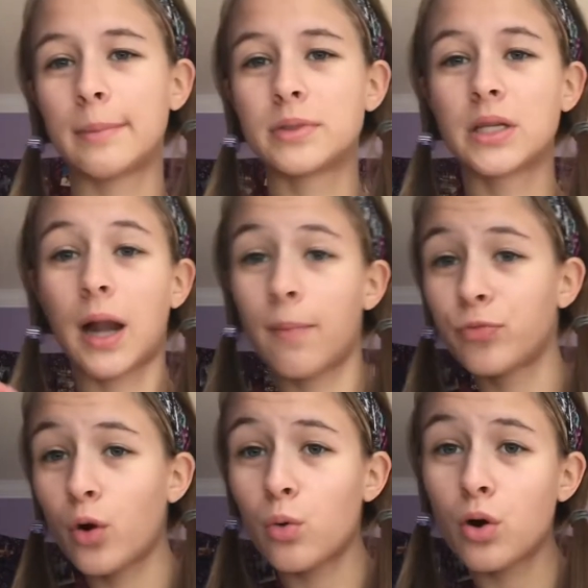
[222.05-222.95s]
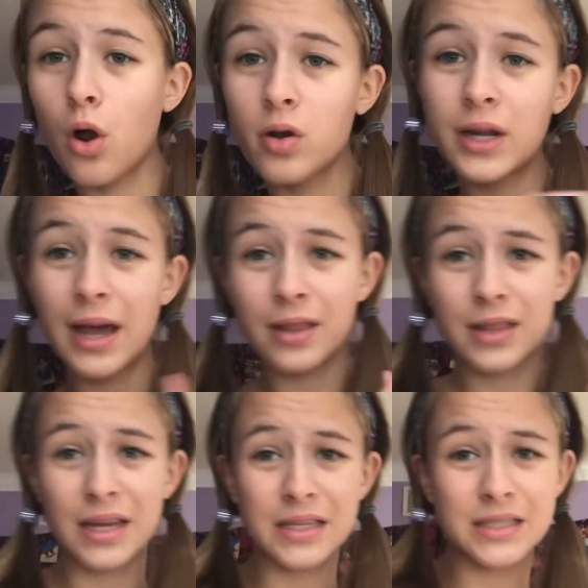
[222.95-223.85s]
to throw it all together
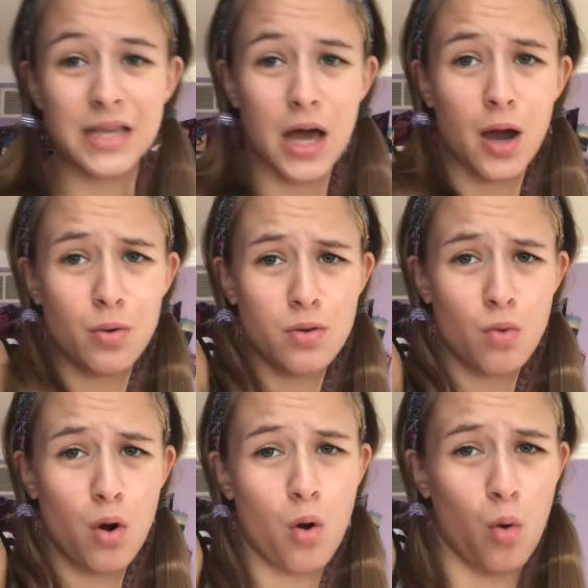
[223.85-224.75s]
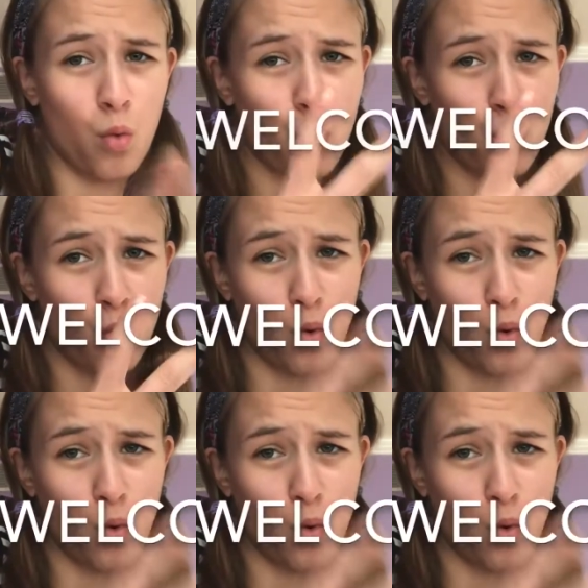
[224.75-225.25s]
that's how we roll Ooh.